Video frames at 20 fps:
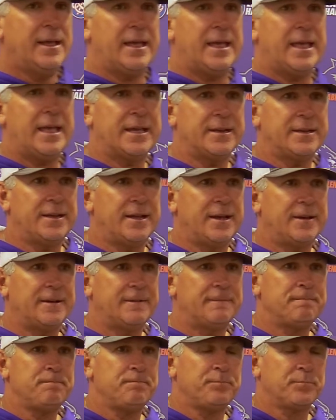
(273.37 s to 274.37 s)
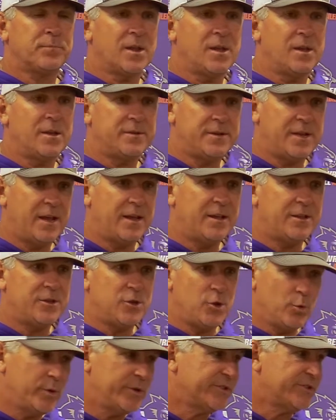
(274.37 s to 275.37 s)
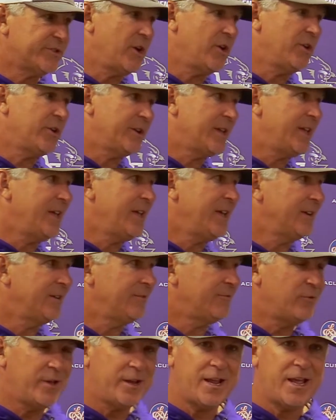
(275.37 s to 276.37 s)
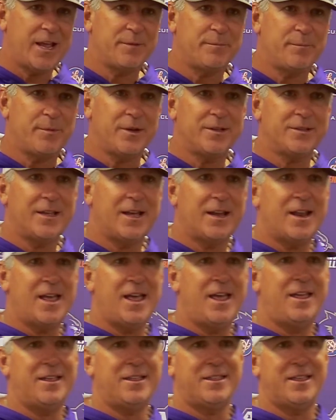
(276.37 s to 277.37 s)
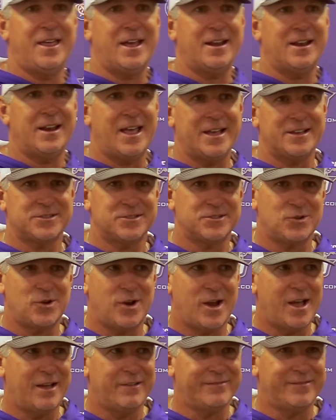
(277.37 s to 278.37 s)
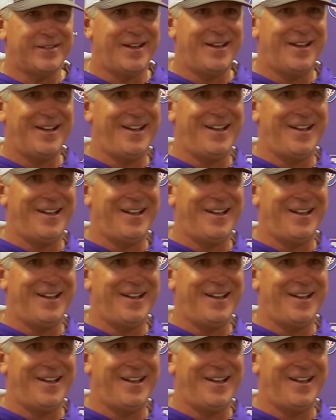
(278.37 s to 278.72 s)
and you would have saw it again if we had had to punt that last drive.